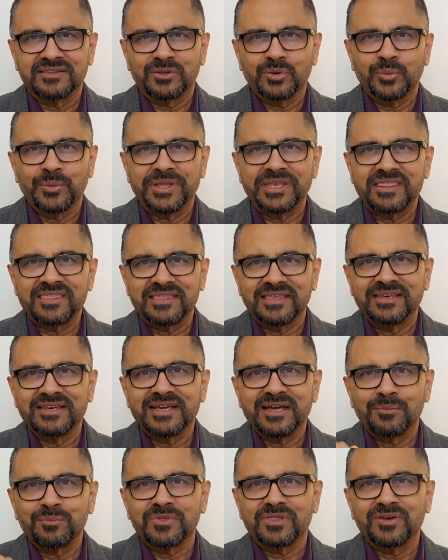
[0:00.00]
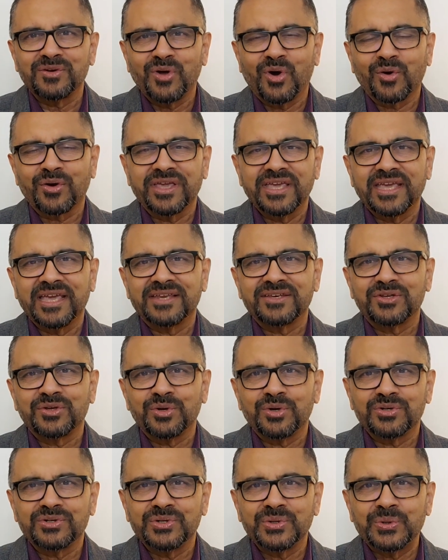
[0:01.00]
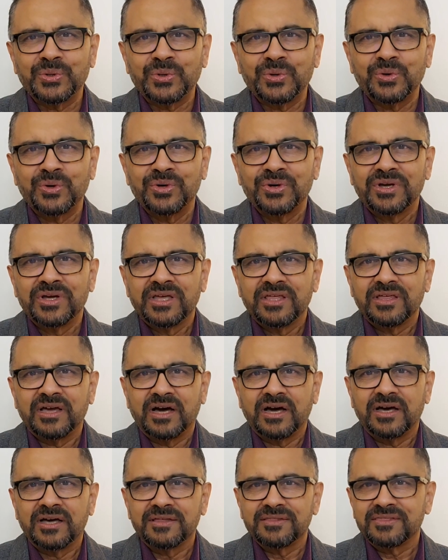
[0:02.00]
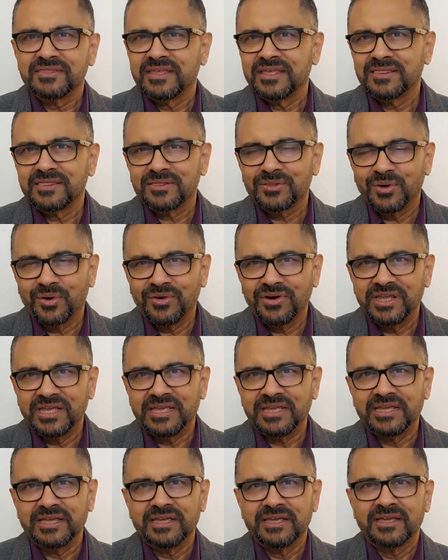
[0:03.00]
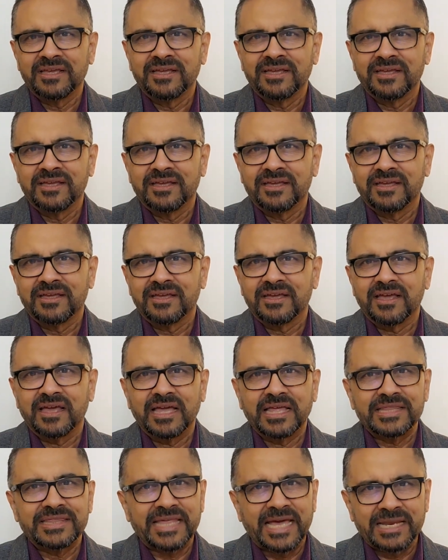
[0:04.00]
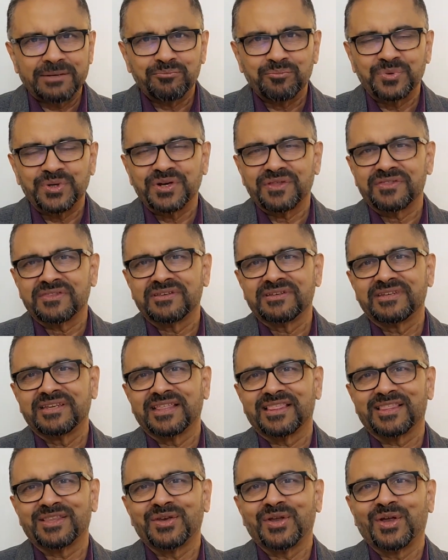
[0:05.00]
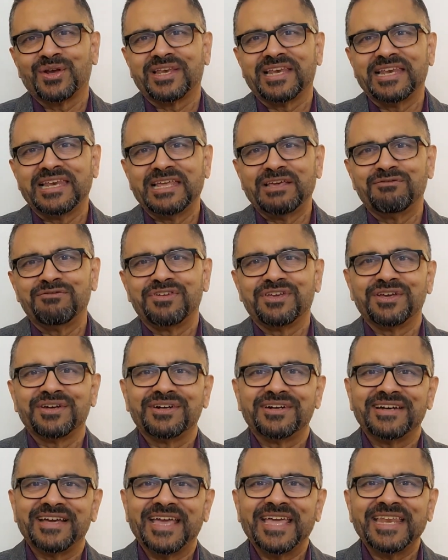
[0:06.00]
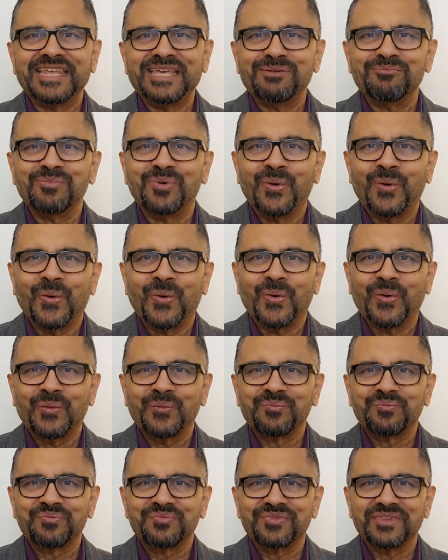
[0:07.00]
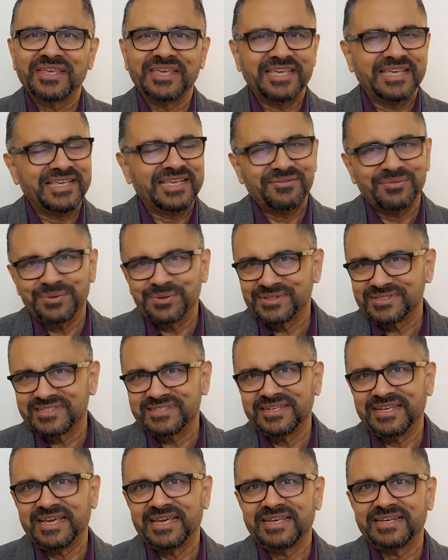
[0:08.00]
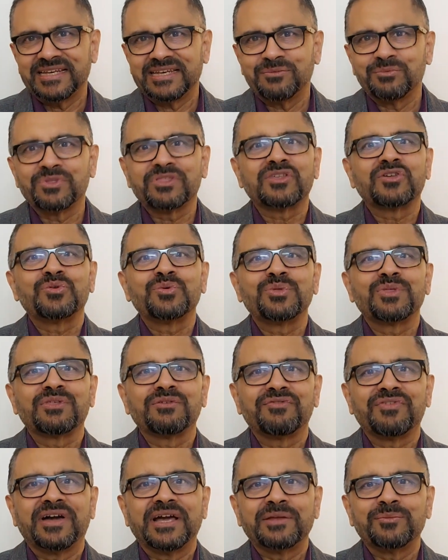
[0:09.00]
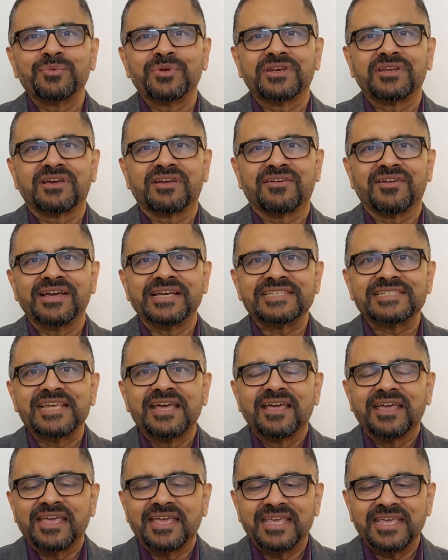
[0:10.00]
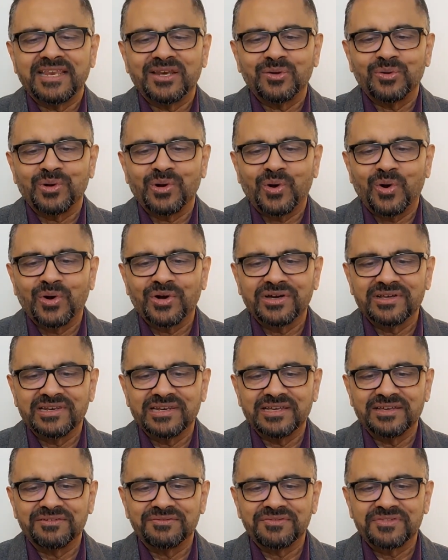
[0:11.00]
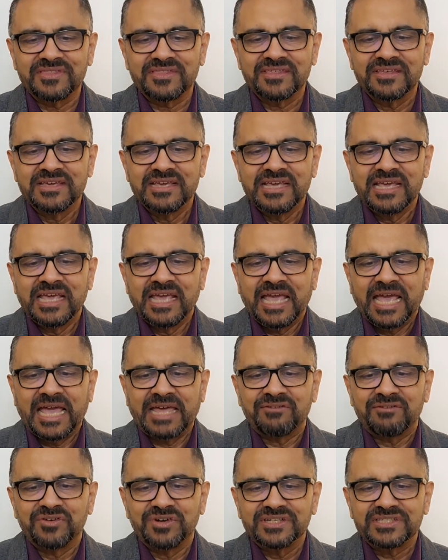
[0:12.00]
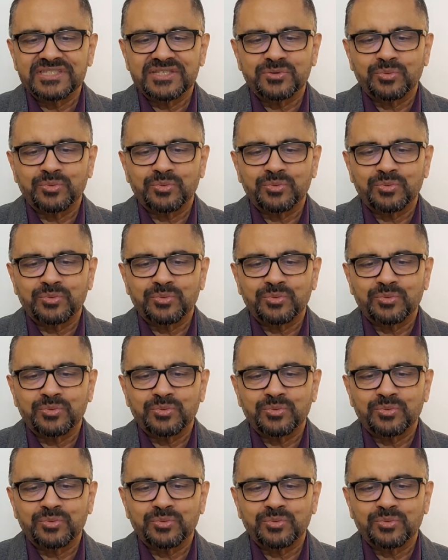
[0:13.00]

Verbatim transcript: So when sin comes knocking at your door, say, sorry, that person does not live here anymore. He was dead. He was crucified with Christ. He no longer lives. And verse